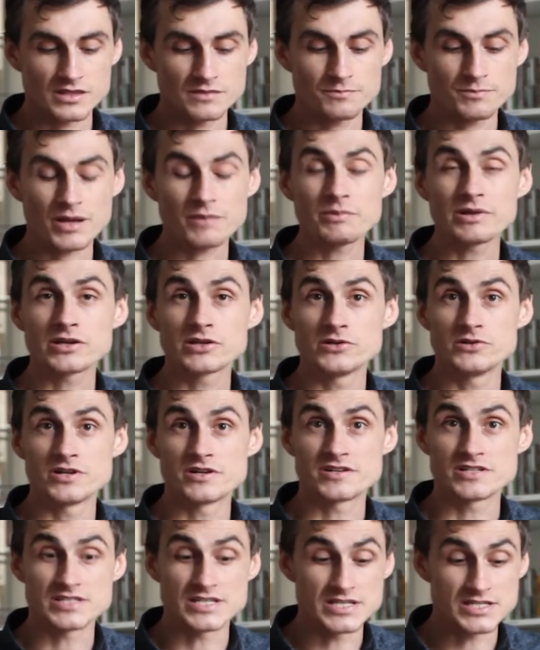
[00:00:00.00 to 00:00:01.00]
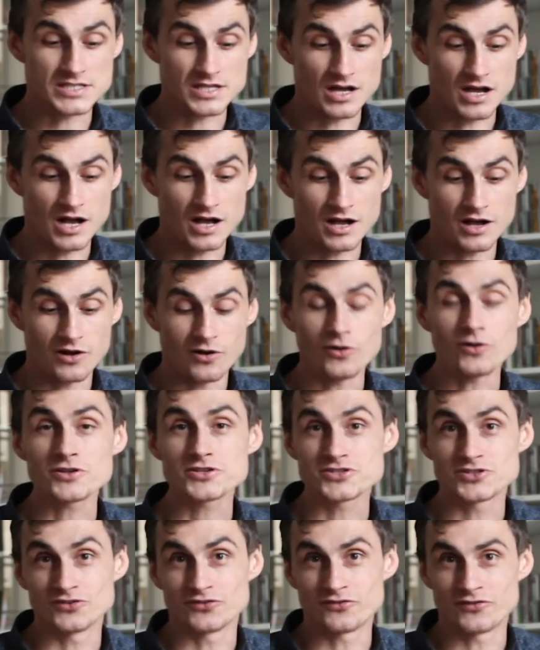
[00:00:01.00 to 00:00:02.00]
Public universities are
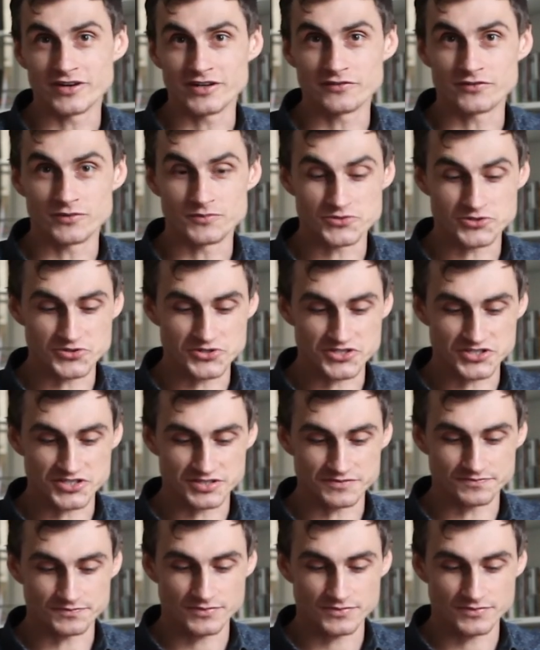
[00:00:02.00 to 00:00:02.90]
also free from tuition.